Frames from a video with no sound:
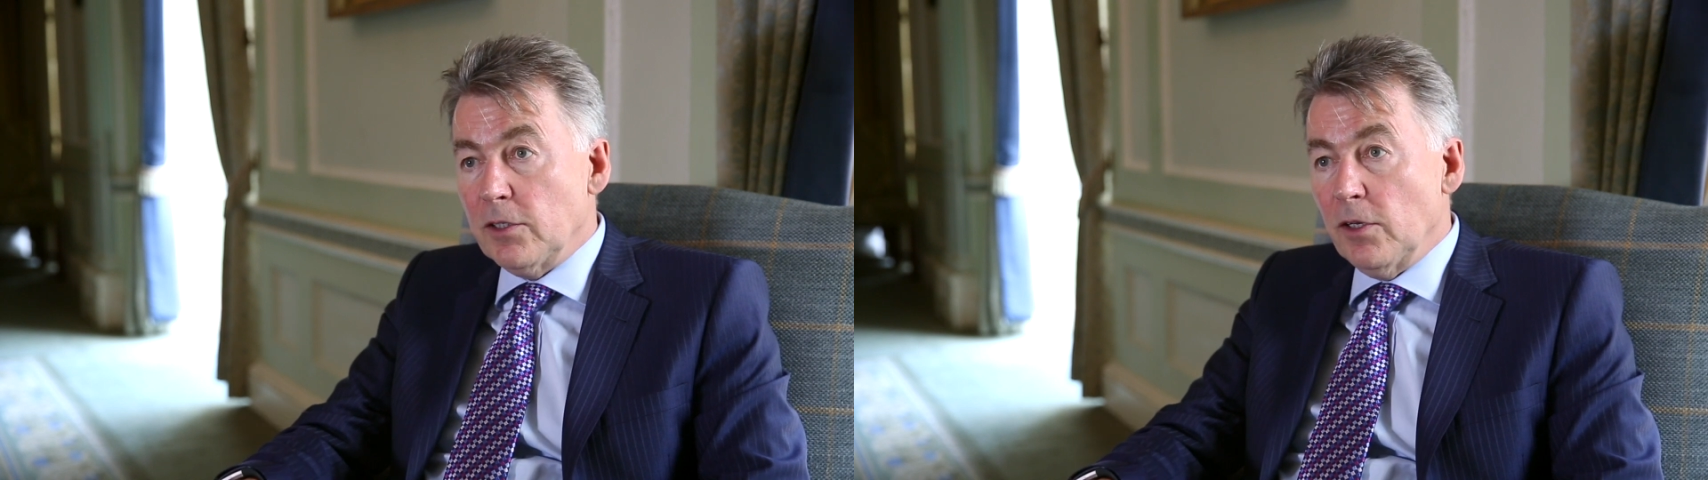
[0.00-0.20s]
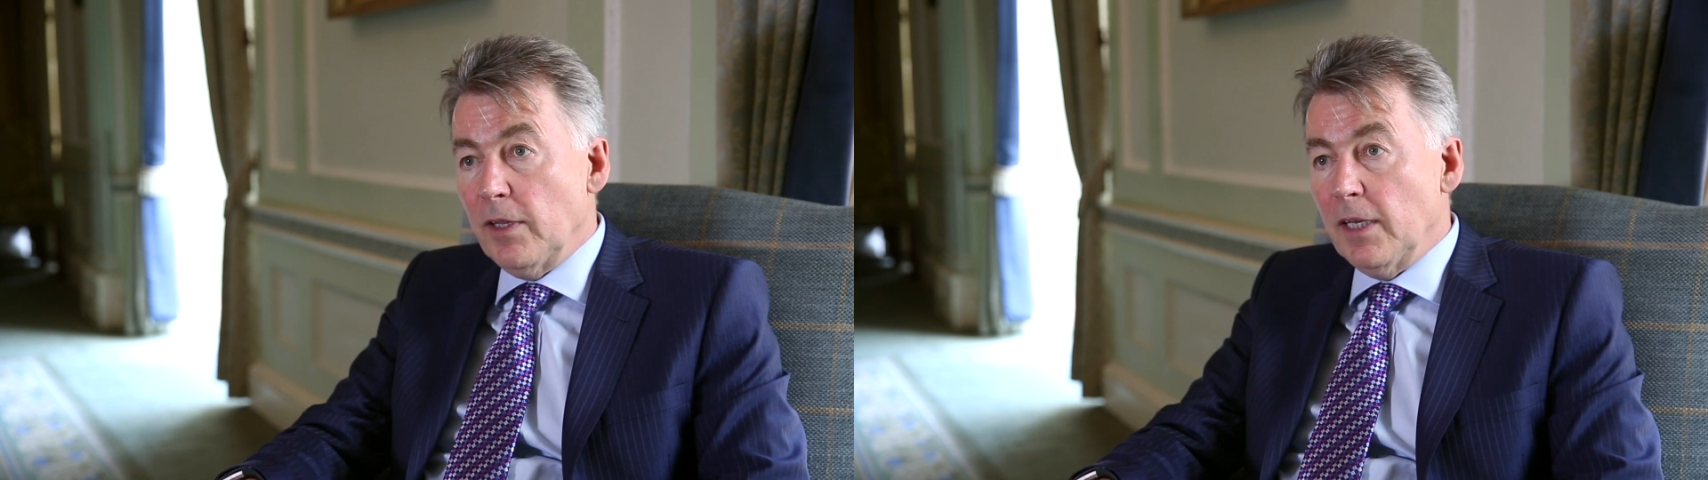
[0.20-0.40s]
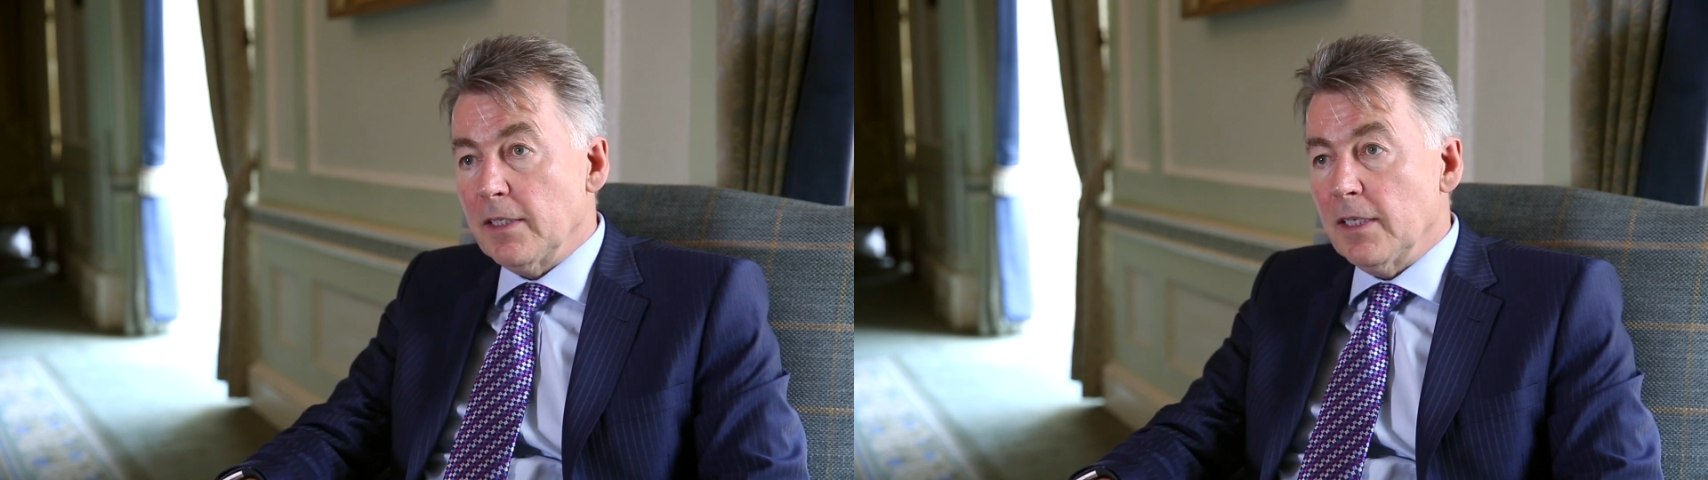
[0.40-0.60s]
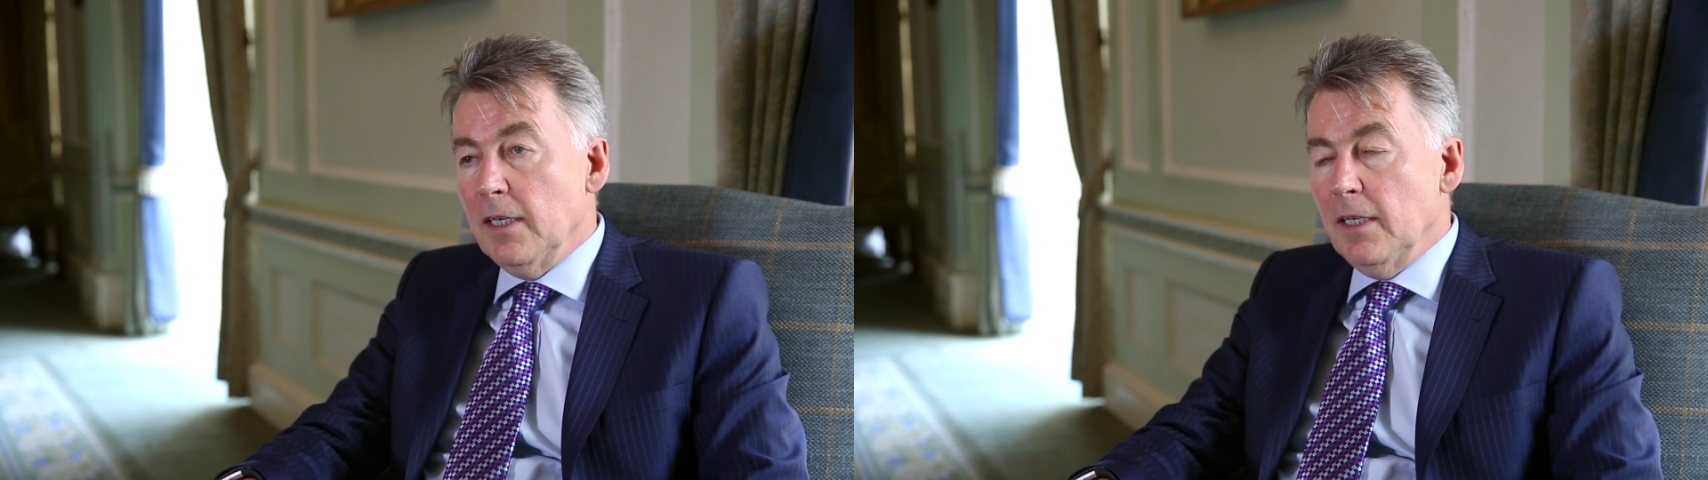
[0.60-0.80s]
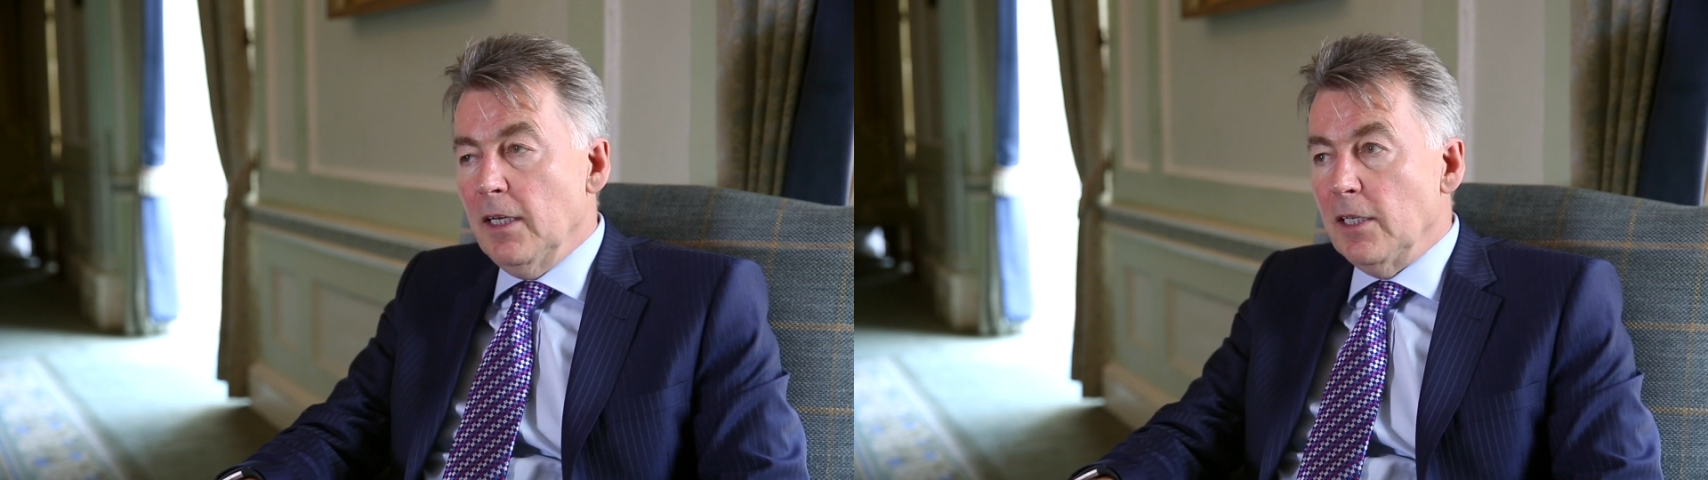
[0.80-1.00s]
So
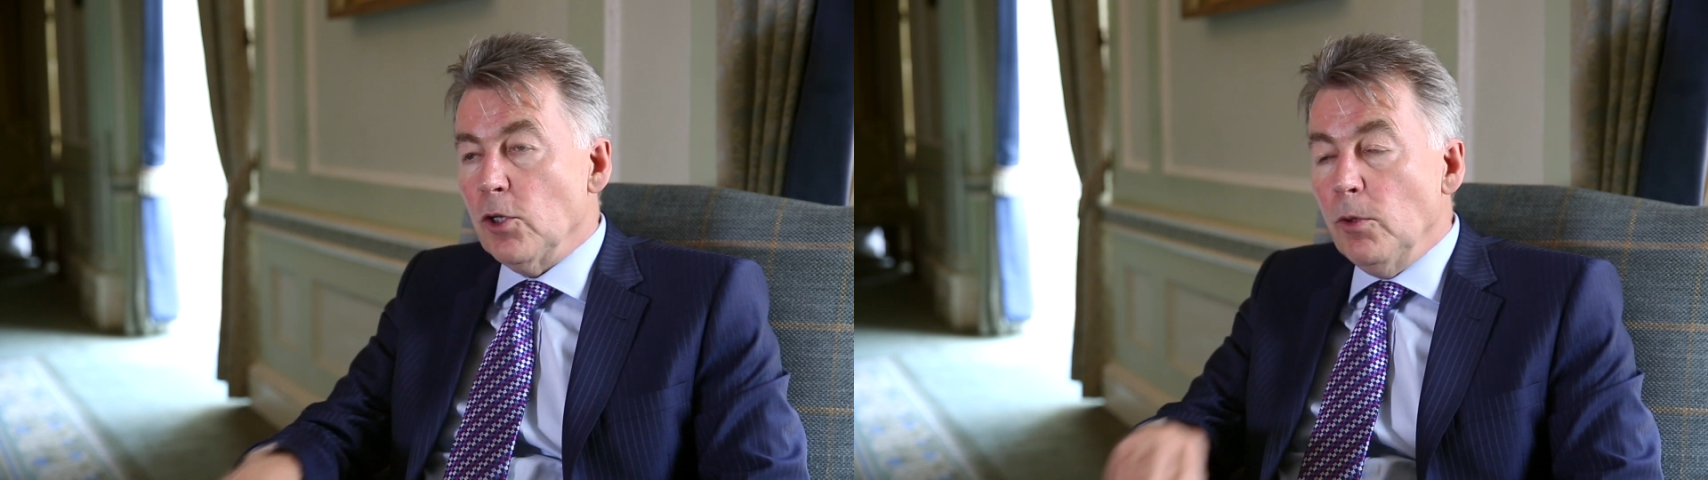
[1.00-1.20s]
it's